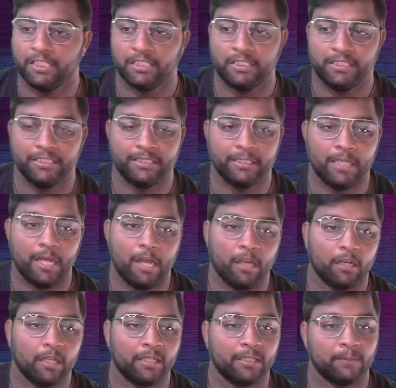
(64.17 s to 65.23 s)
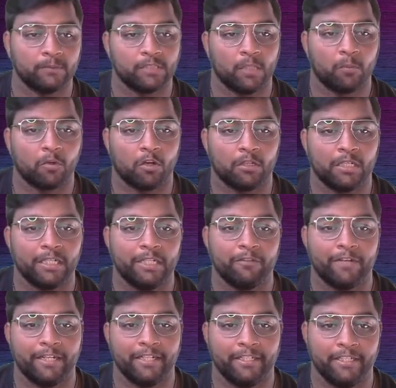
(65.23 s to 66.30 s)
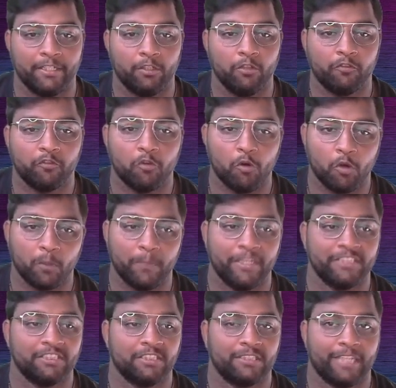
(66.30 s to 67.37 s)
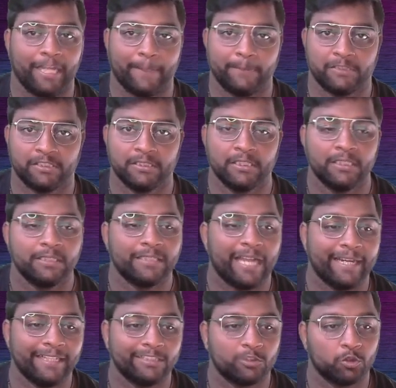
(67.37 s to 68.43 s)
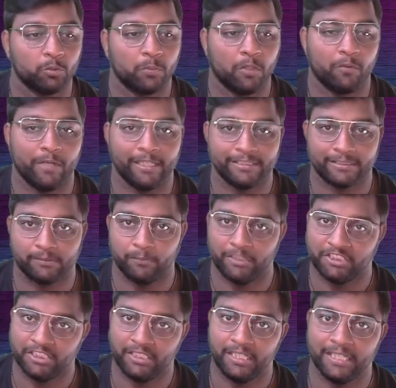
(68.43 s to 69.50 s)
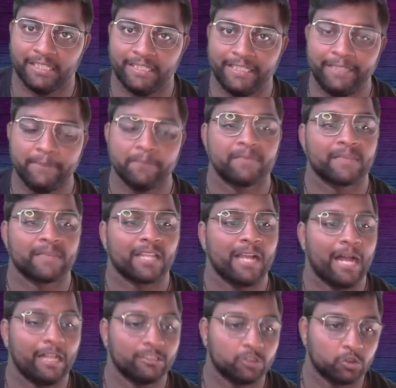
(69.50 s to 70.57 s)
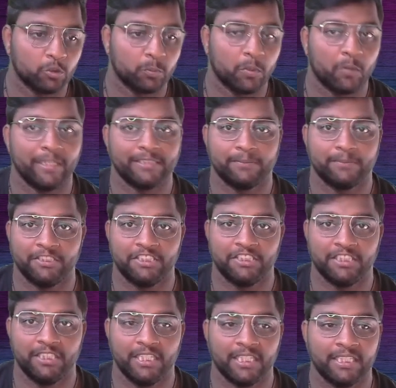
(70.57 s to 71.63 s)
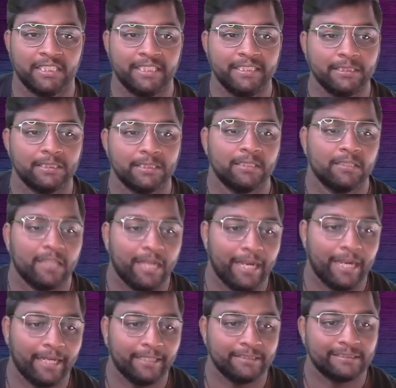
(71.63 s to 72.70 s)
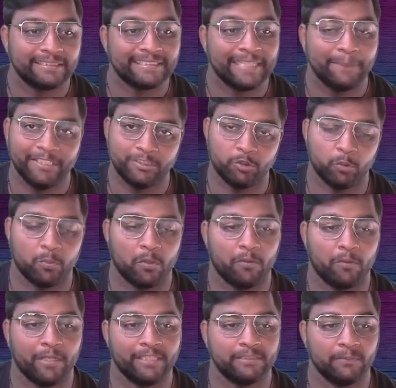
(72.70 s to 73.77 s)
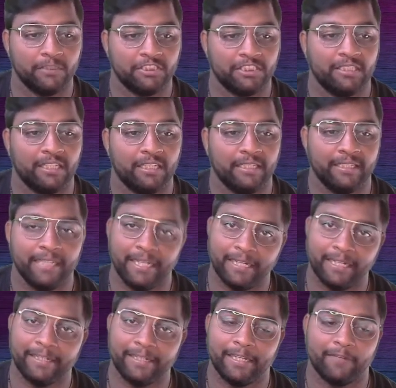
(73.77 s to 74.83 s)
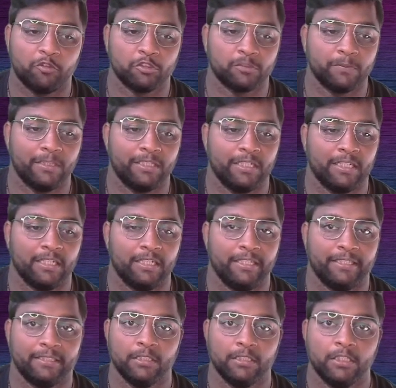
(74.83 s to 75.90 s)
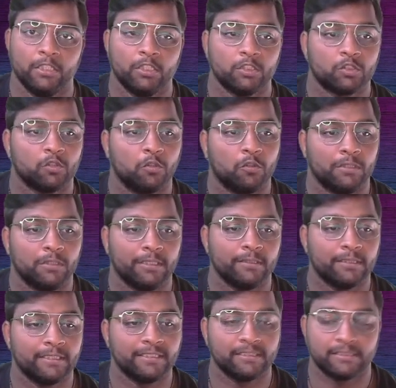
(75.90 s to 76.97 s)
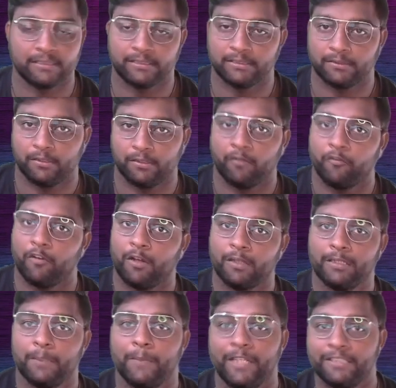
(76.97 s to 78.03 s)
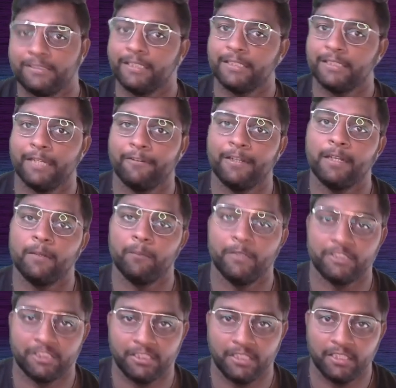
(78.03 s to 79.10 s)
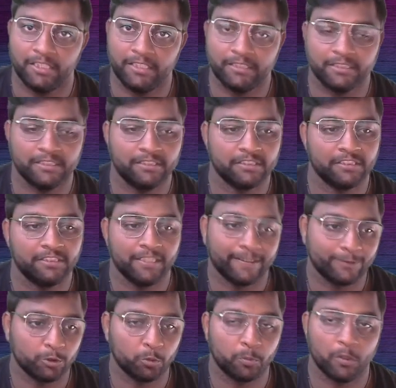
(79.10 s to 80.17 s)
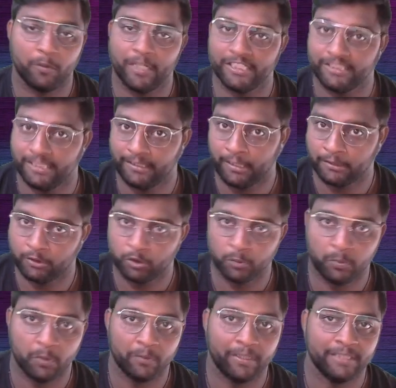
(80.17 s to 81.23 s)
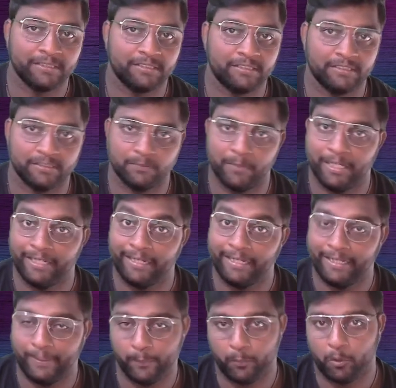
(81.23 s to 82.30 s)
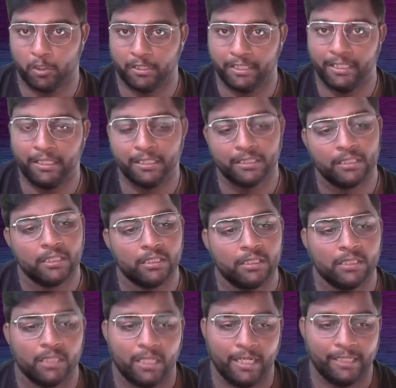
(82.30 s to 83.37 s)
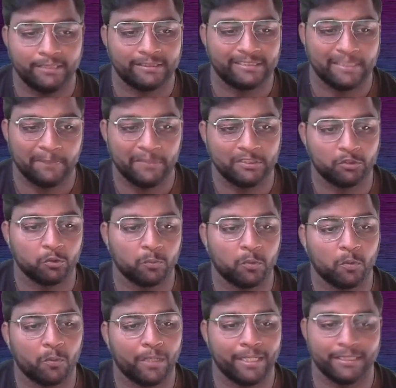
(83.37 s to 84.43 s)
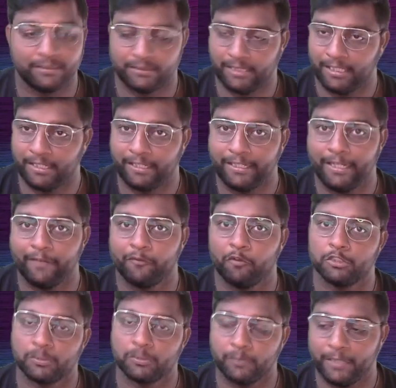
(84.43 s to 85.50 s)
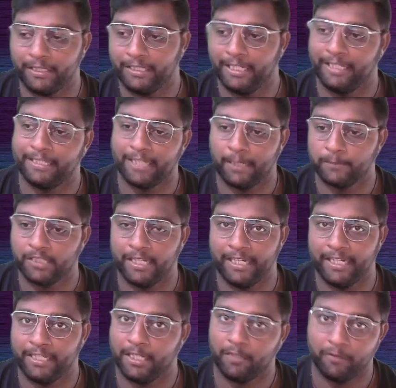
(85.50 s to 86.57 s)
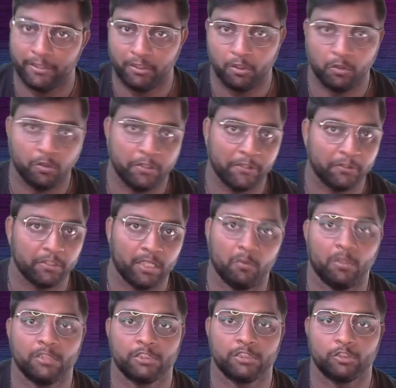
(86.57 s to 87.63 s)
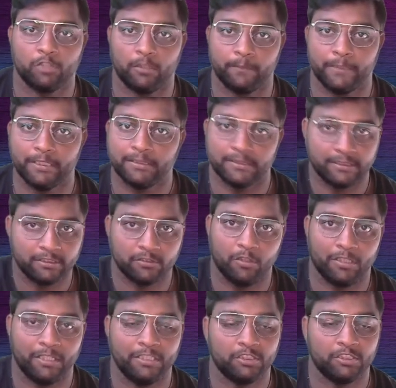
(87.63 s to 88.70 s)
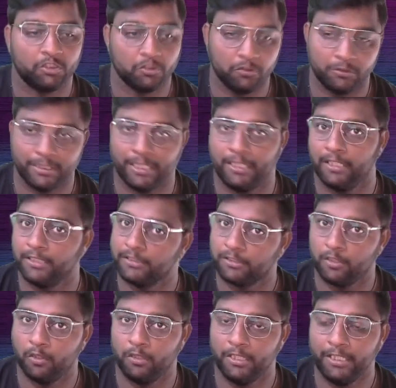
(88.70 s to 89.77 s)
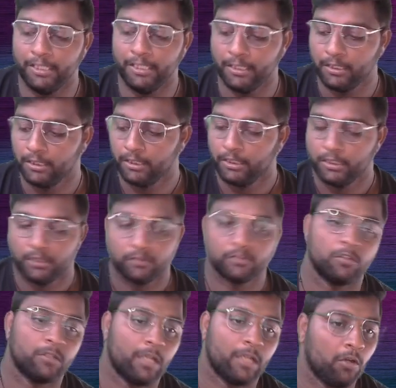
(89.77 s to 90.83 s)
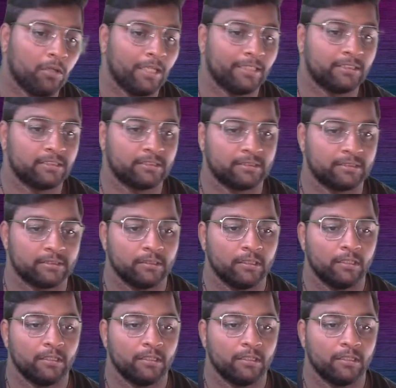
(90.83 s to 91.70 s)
learning algorithms are broadly divided into four major types. That is supervised machine learning, unsupervised machine learning, and semi-supervised machine learning and reinforcement learning. So in this, for the basic level machine learning engineer, supervised and unsupervised is mainly important, and semi-supervised and reinforcement, it comes later when you are going to the advanced topics. It's not an issue, you can learn slowly. So now let's